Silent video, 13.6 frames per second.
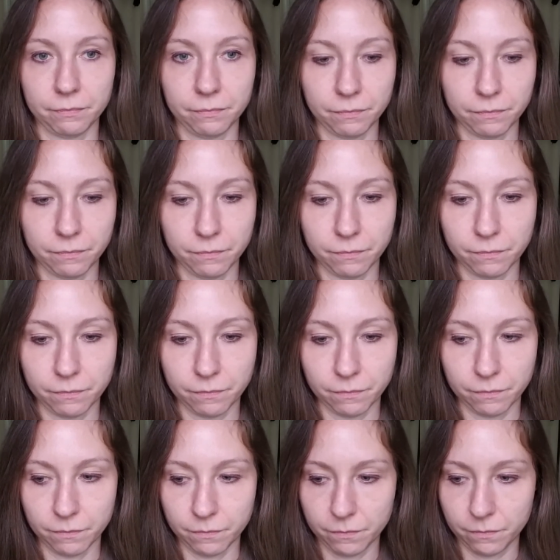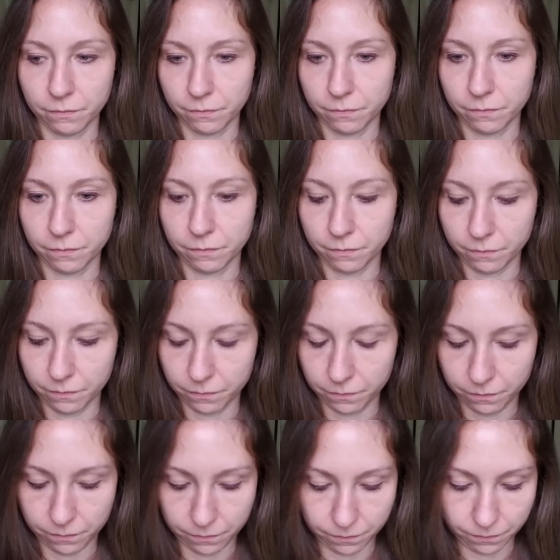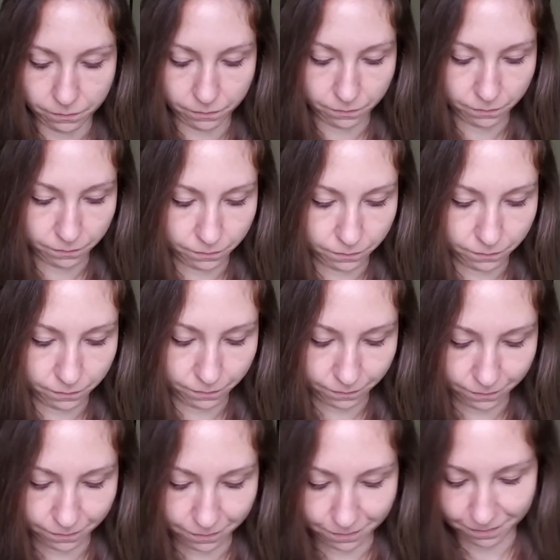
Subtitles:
(silence)